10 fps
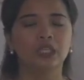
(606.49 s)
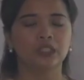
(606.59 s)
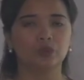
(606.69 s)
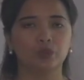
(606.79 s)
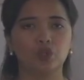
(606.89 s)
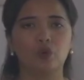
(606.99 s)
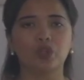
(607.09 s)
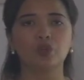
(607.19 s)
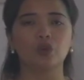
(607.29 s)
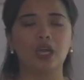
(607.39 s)
that we're
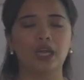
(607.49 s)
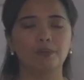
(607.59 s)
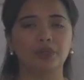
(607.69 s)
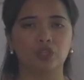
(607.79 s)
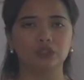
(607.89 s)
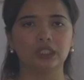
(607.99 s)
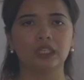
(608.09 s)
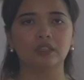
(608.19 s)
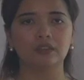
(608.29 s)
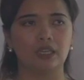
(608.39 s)
going to add
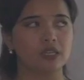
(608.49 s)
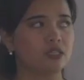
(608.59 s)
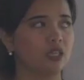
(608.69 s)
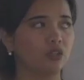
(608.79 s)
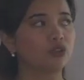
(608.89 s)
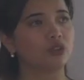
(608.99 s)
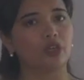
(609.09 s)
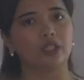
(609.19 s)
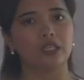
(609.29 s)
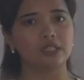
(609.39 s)
periodical tests into the
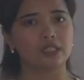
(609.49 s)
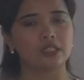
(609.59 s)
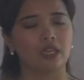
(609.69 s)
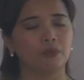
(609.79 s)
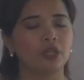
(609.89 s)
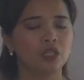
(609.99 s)
grading system.